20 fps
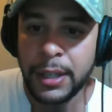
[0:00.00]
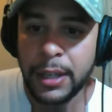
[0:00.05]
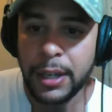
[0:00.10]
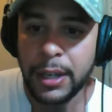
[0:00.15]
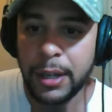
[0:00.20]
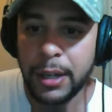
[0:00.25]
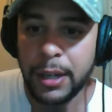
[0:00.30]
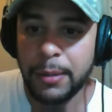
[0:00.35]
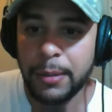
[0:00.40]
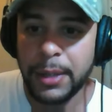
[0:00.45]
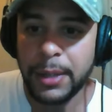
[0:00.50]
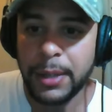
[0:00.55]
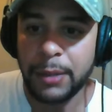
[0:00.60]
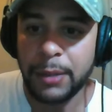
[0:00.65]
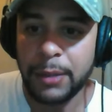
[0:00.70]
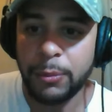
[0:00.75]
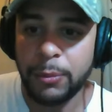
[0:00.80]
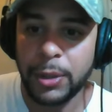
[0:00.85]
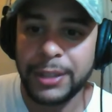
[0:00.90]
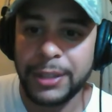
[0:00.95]
Um,
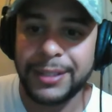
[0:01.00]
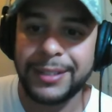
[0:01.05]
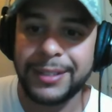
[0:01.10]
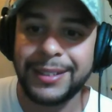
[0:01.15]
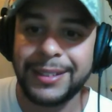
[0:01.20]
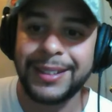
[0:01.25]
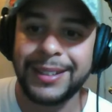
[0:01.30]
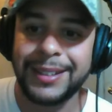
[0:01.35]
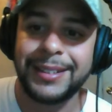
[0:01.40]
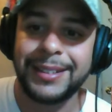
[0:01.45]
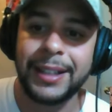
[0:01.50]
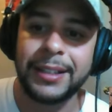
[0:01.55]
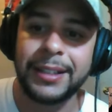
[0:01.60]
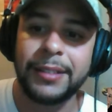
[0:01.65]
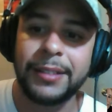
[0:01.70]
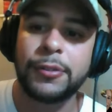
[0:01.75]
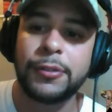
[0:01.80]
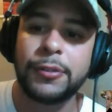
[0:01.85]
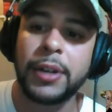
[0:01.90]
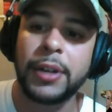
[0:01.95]
and what's the
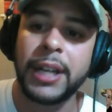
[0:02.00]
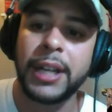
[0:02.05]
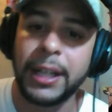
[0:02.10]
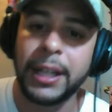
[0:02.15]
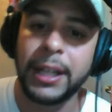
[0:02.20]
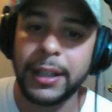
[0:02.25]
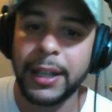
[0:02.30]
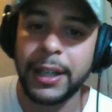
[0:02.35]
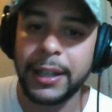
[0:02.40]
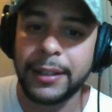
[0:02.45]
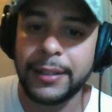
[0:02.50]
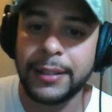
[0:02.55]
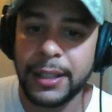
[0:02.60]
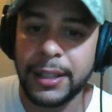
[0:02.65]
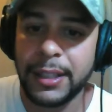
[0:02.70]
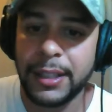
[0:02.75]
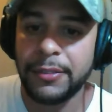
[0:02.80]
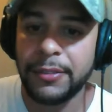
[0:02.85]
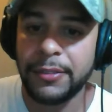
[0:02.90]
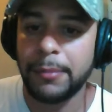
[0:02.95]
intensive training like to
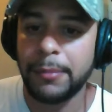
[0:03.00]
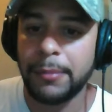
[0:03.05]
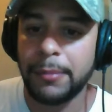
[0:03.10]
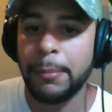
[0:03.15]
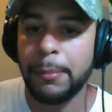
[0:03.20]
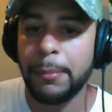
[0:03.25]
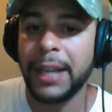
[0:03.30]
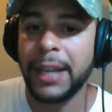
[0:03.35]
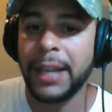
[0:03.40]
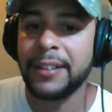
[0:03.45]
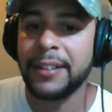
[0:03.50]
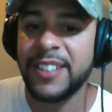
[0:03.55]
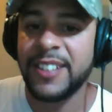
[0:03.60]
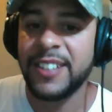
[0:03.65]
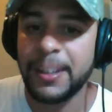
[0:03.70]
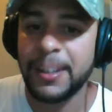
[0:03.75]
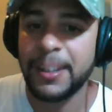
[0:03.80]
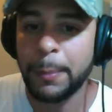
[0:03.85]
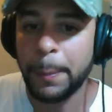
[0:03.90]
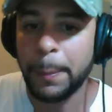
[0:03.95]
even make a
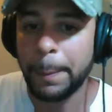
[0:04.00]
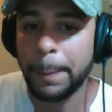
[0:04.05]
team?